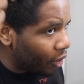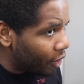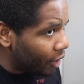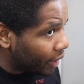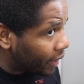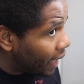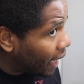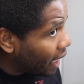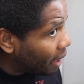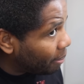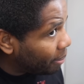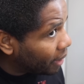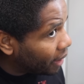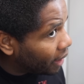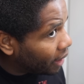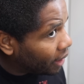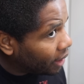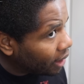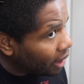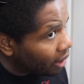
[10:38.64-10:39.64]
or a cape,
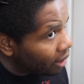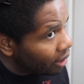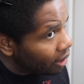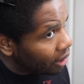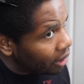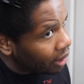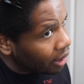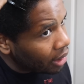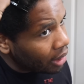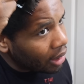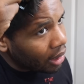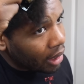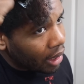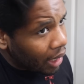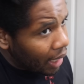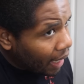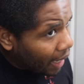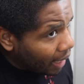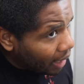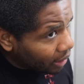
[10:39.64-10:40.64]
but you know,
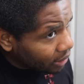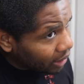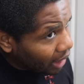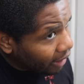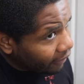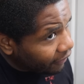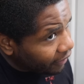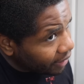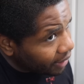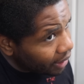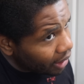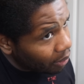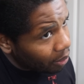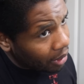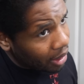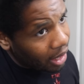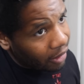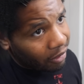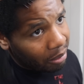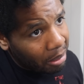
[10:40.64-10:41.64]
I always like forget it,
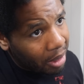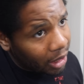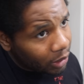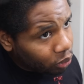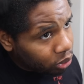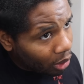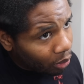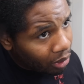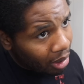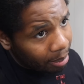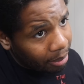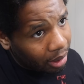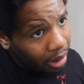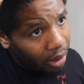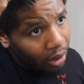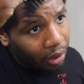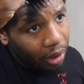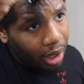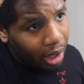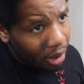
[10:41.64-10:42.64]
whatever. Might as well rep the
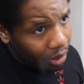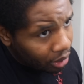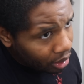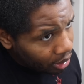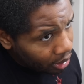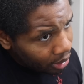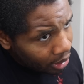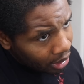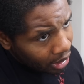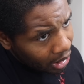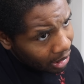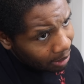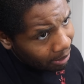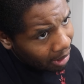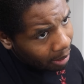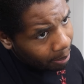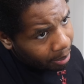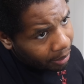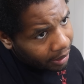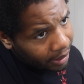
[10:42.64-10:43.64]
logo and
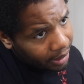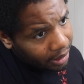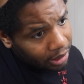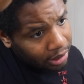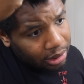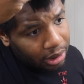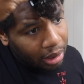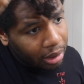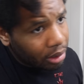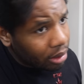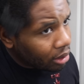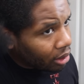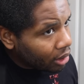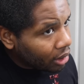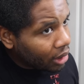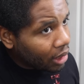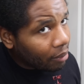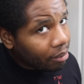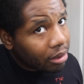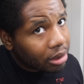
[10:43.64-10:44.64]
my brand, so
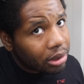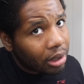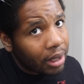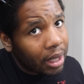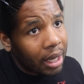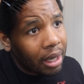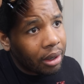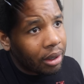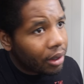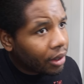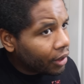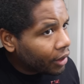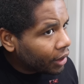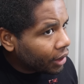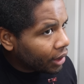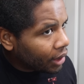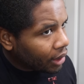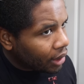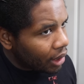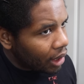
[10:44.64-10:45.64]
kept the shirt out.
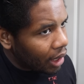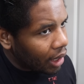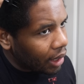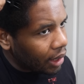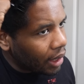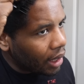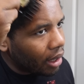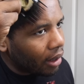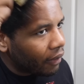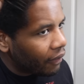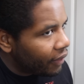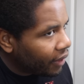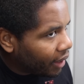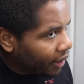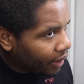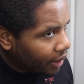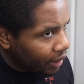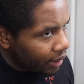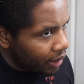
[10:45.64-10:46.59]
All right, now very